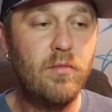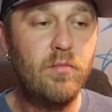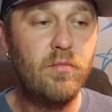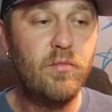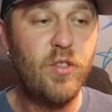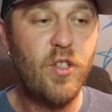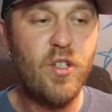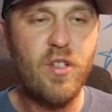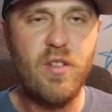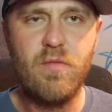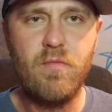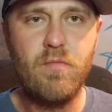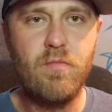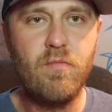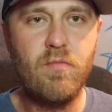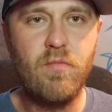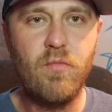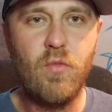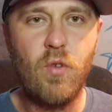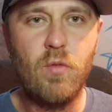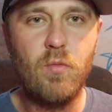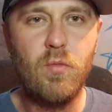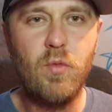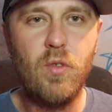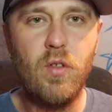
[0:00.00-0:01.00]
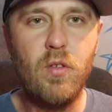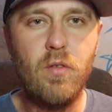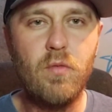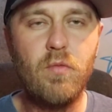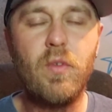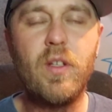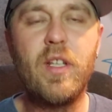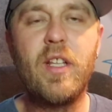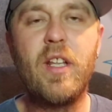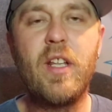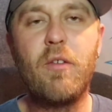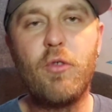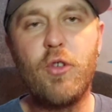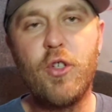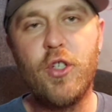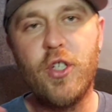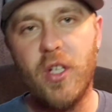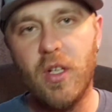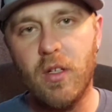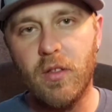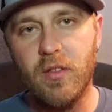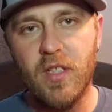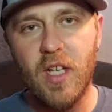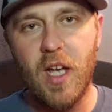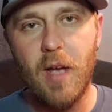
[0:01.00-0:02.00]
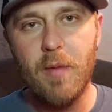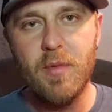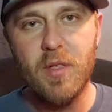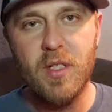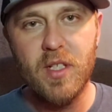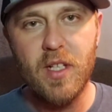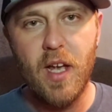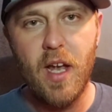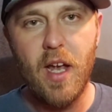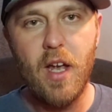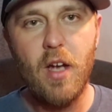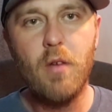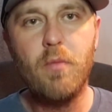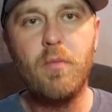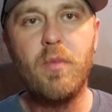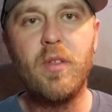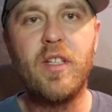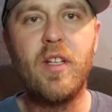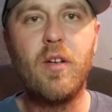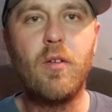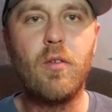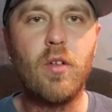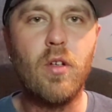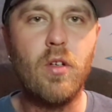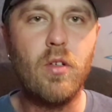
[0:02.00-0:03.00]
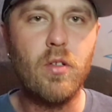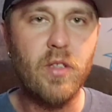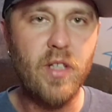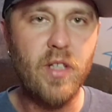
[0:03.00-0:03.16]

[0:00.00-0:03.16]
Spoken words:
just normal. Well, they were shell top style, but they were called